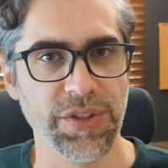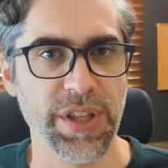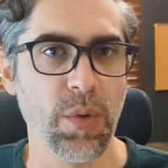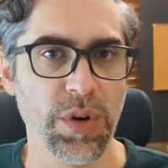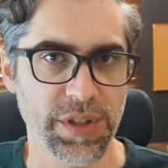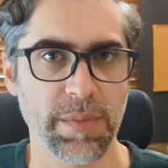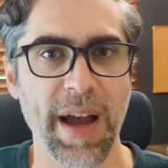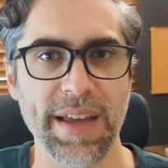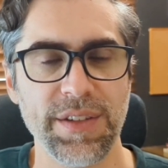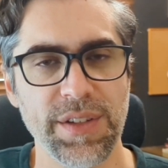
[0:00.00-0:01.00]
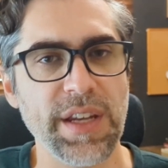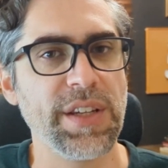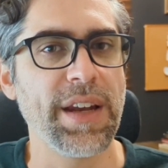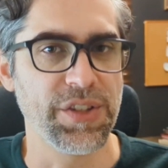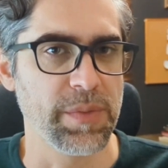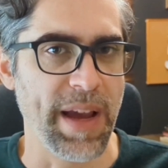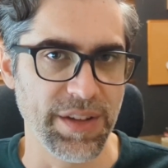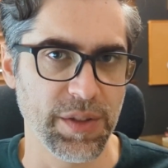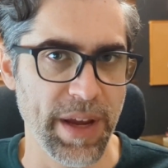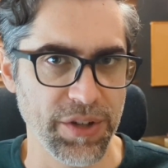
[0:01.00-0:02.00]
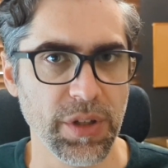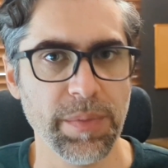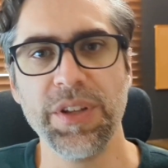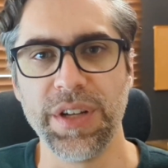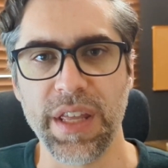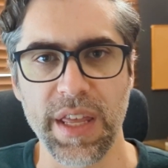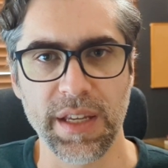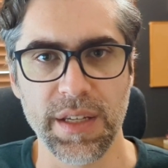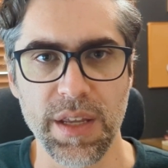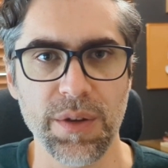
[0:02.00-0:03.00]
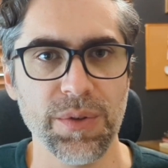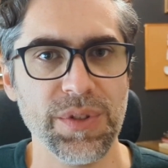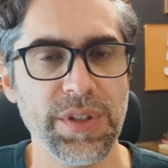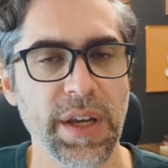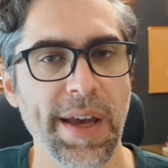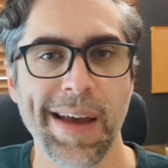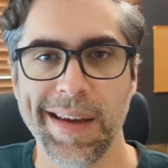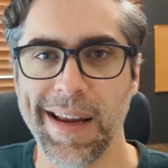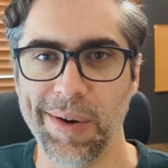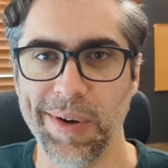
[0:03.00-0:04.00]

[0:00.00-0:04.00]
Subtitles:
that were smites, they just had a smite special ability they could use. Now,